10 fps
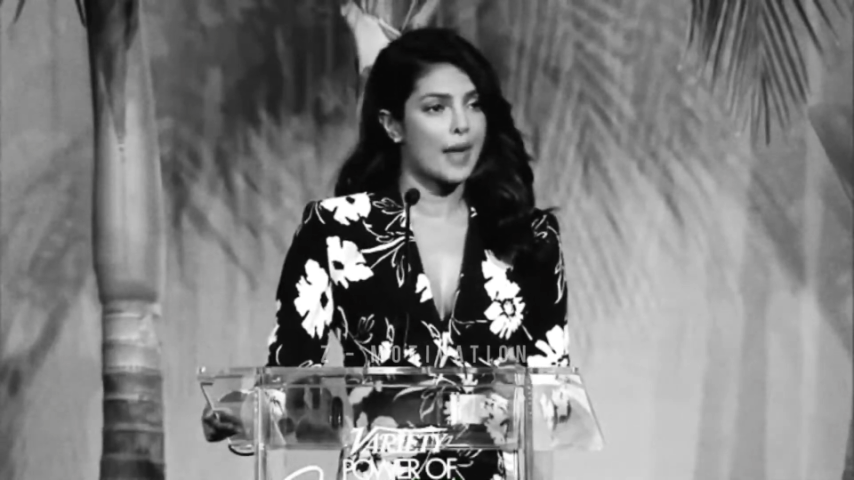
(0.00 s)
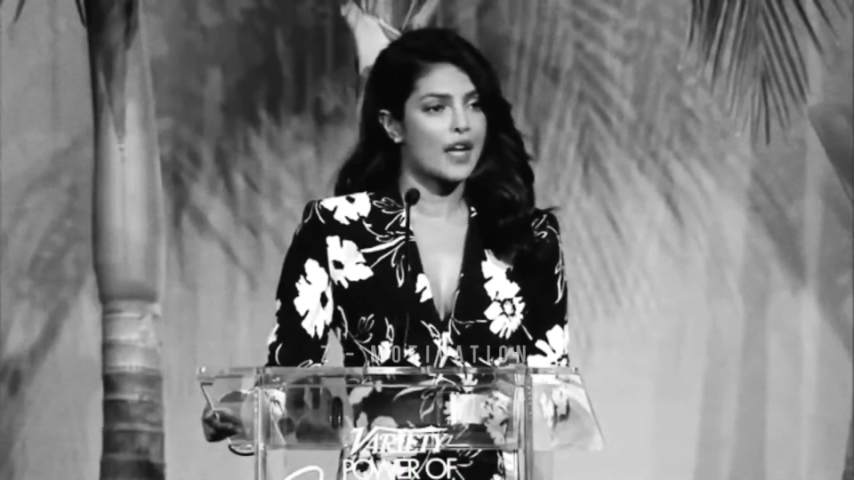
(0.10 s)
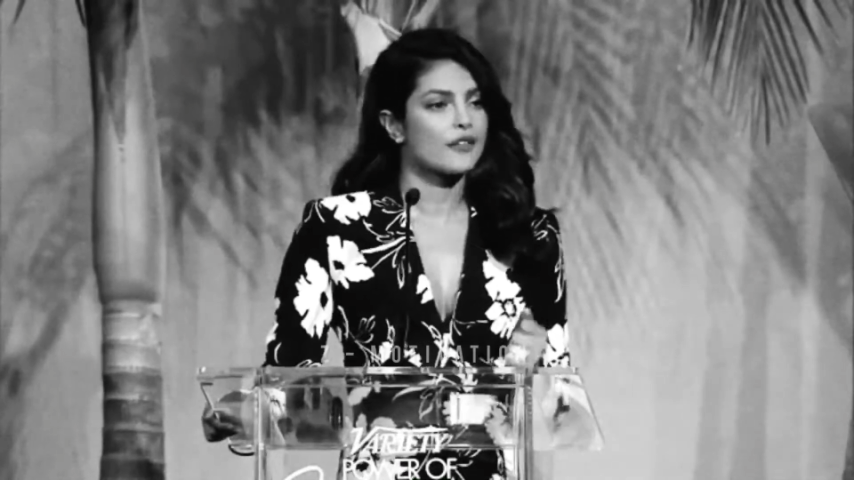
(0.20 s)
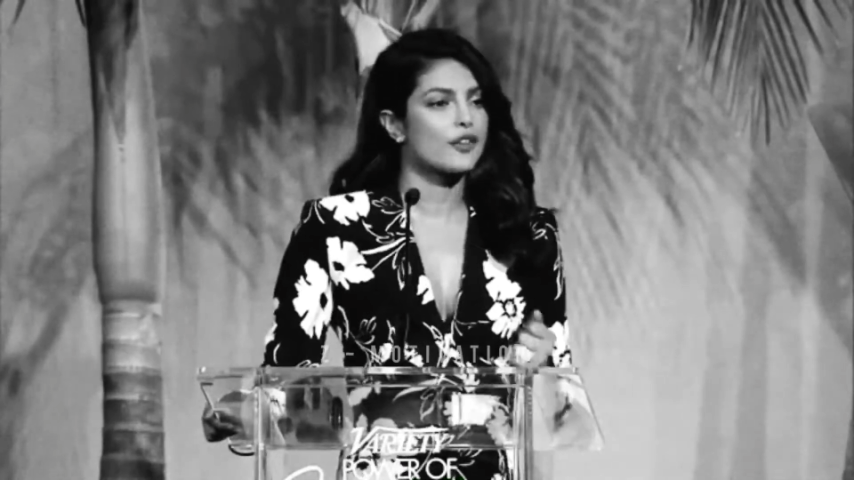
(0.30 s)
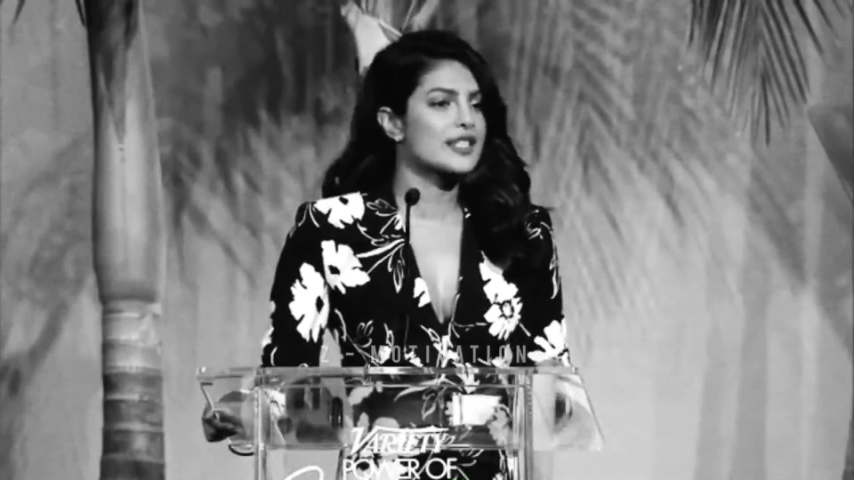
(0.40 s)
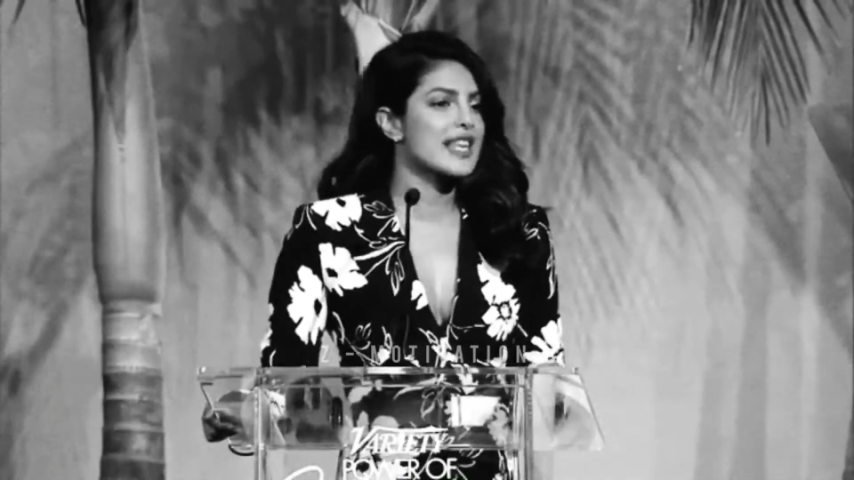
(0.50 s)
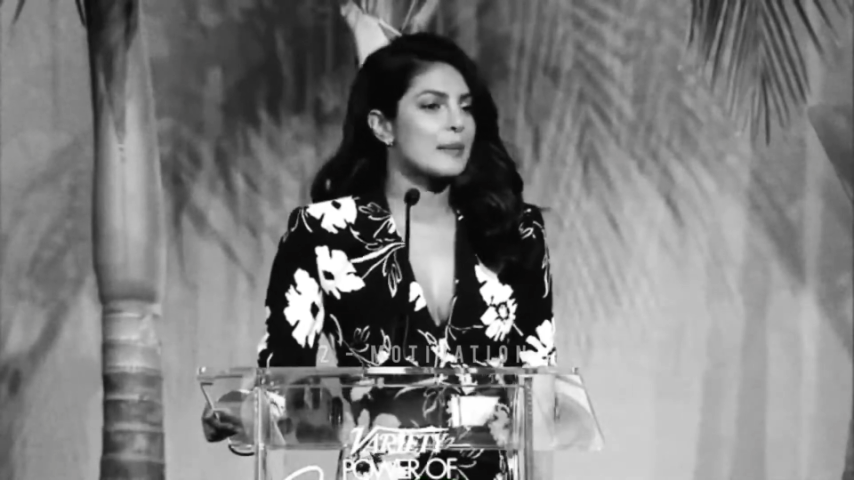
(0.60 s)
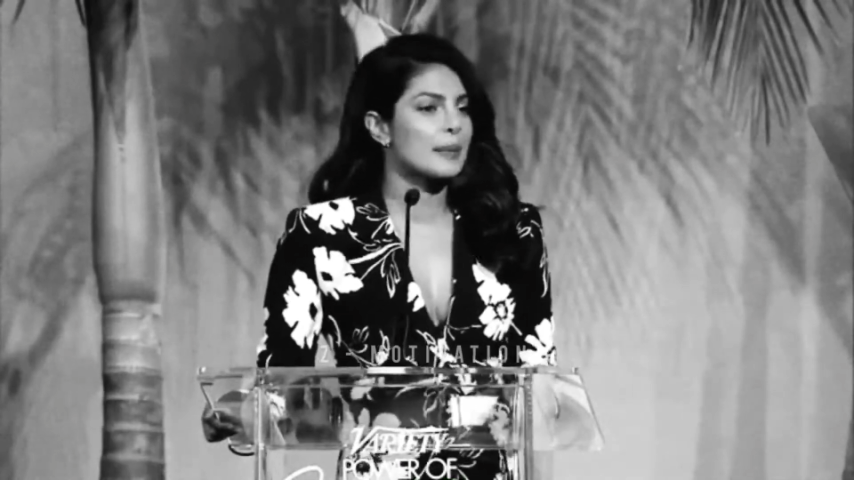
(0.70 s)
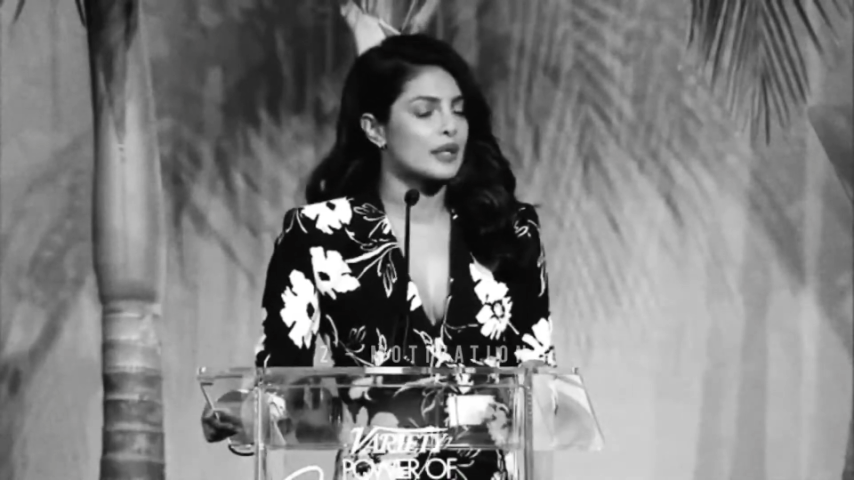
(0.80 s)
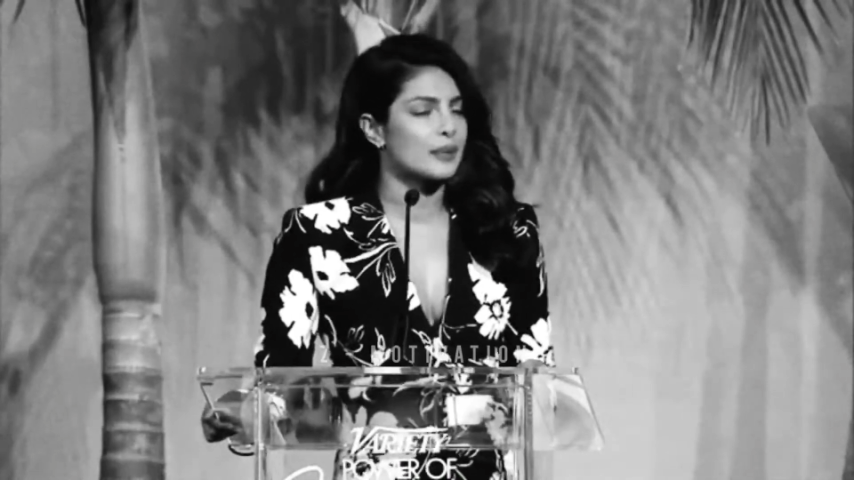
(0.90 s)
For
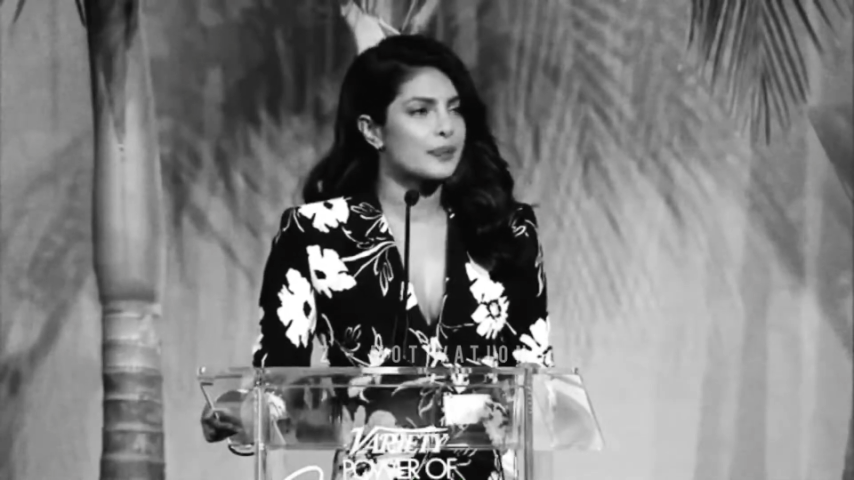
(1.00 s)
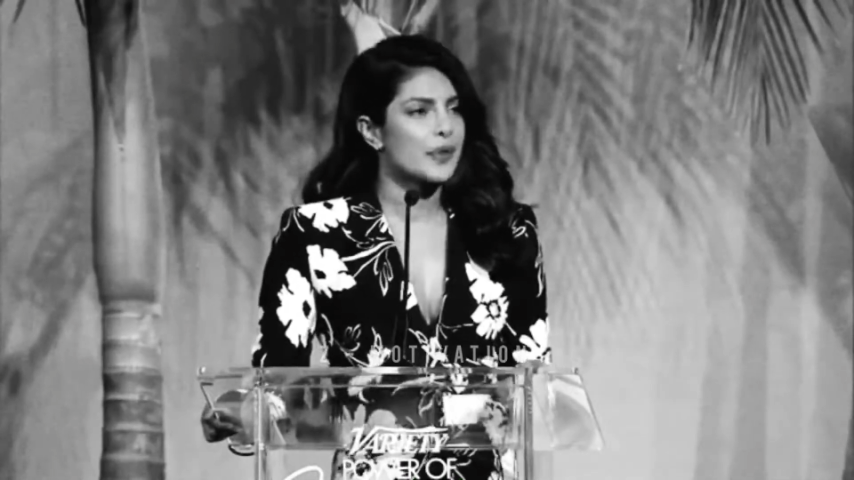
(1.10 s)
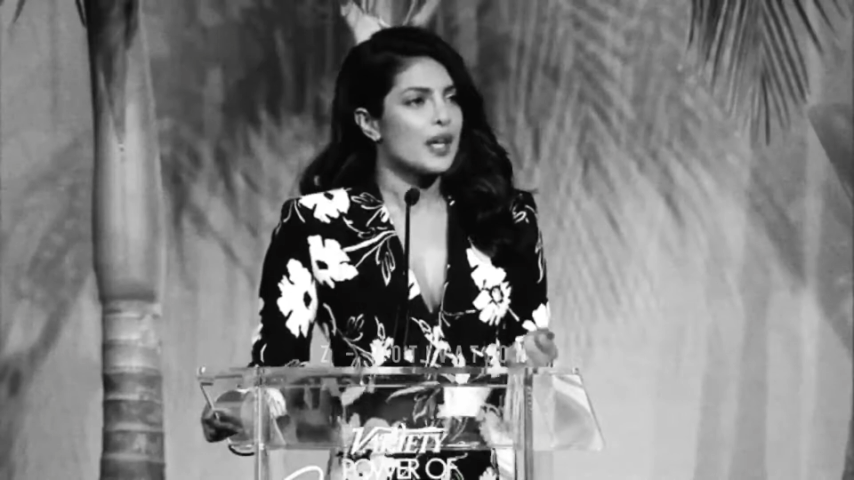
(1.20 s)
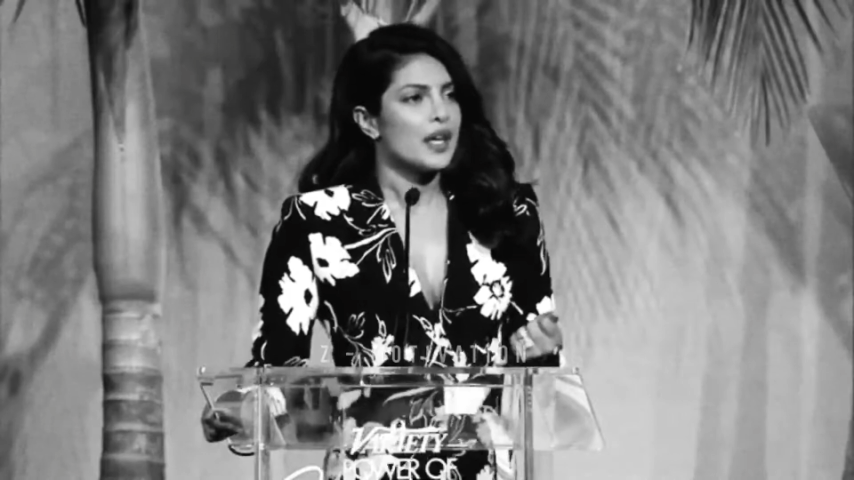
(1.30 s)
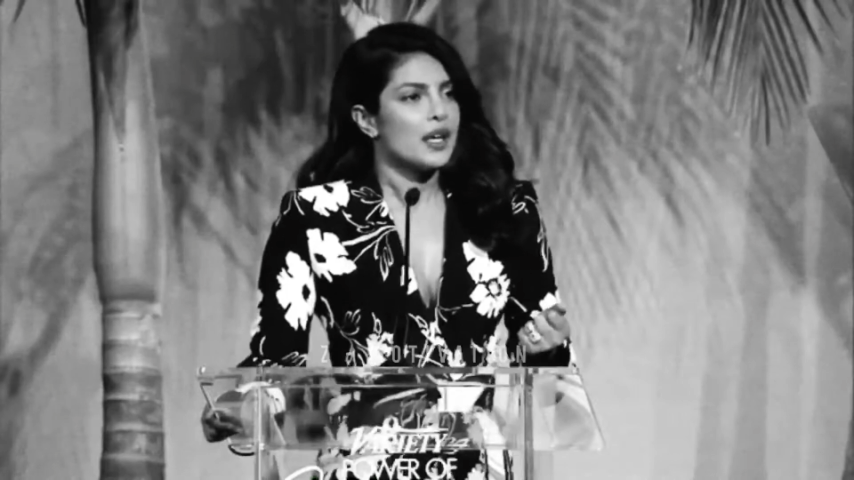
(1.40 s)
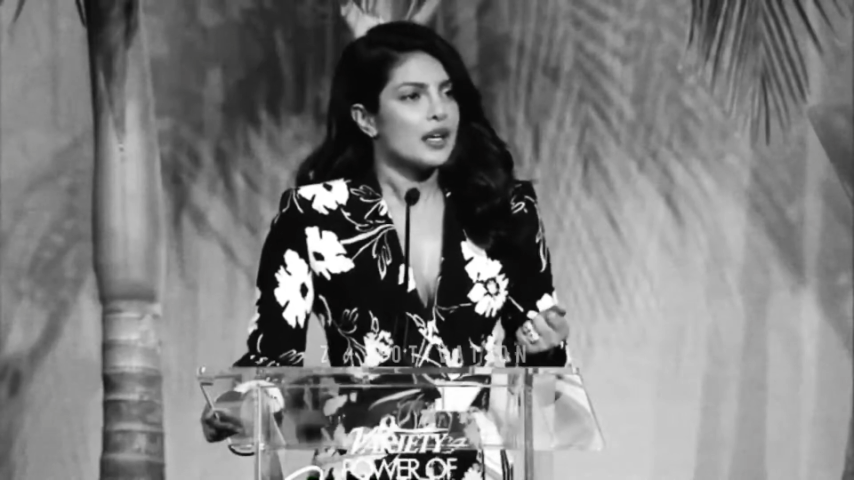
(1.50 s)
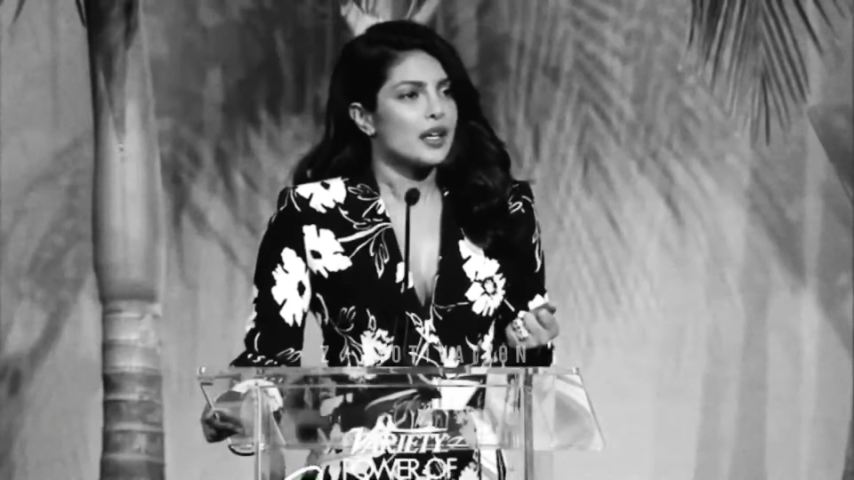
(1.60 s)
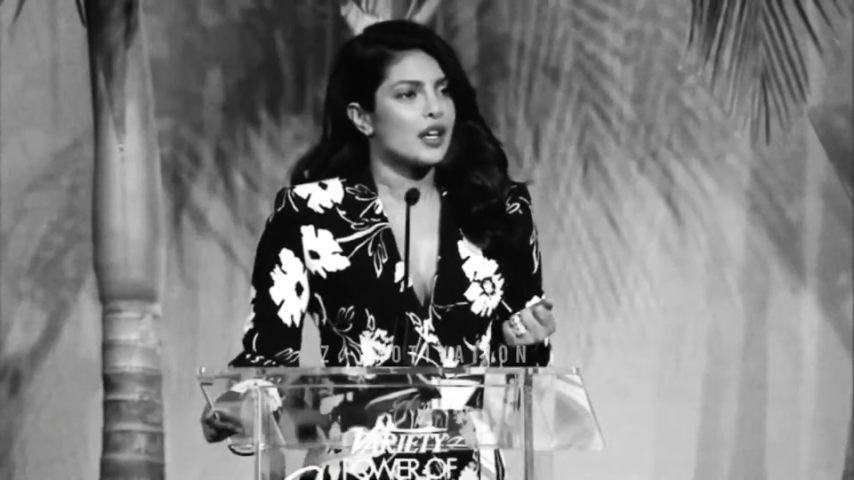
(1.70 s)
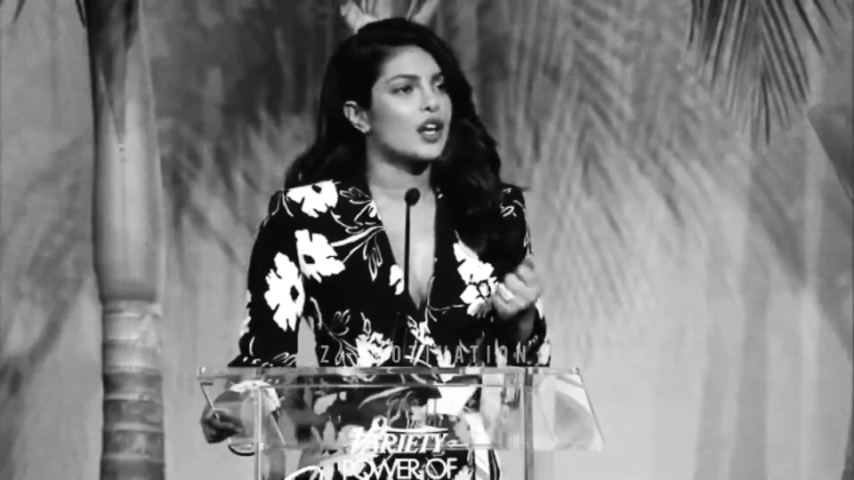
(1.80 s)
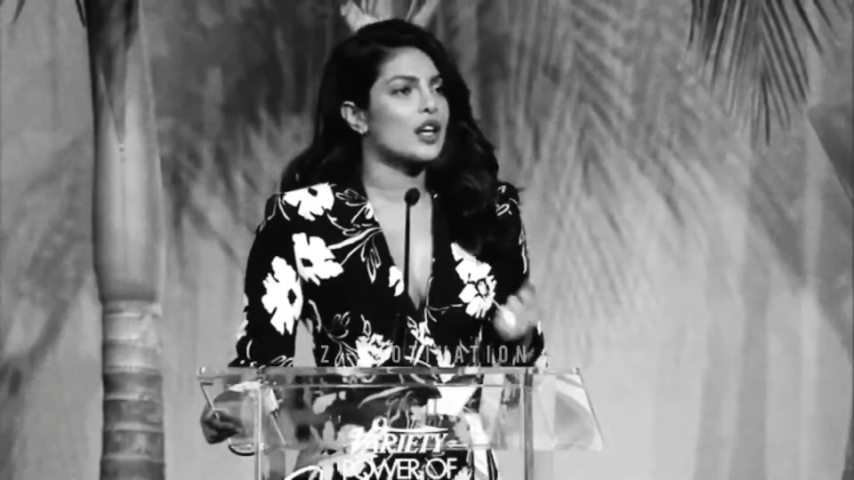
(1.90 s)
example,
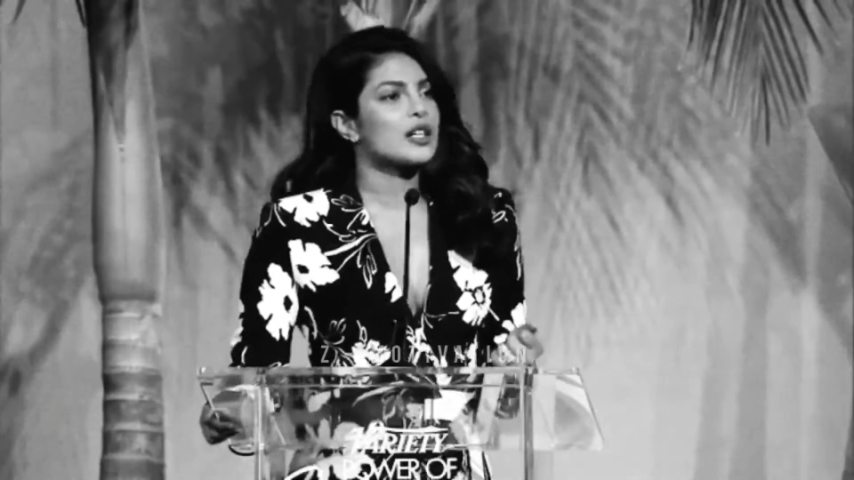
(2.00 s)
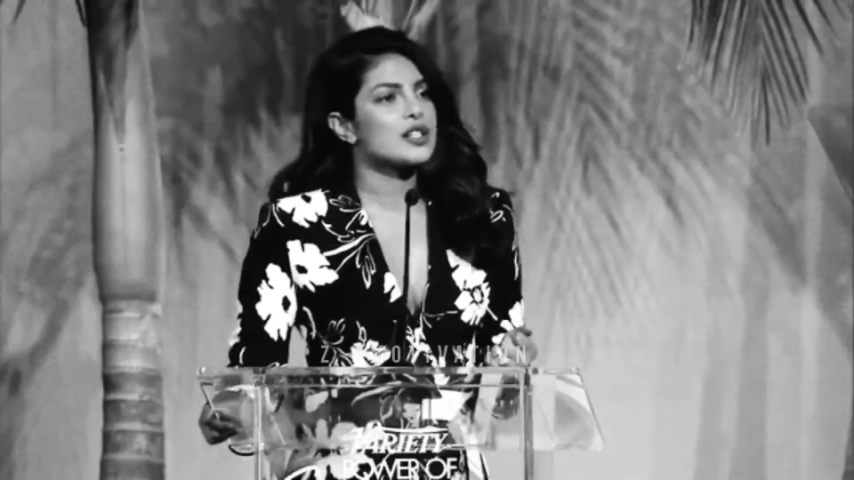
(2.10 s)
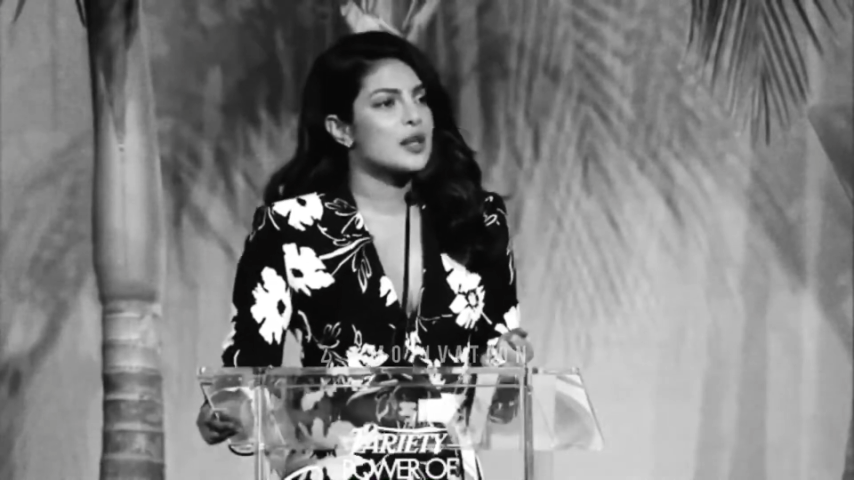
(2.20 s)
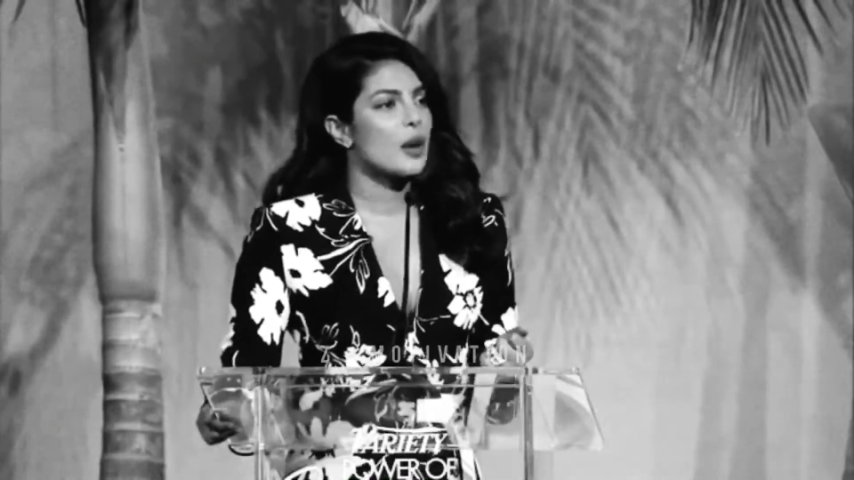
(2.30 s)
girls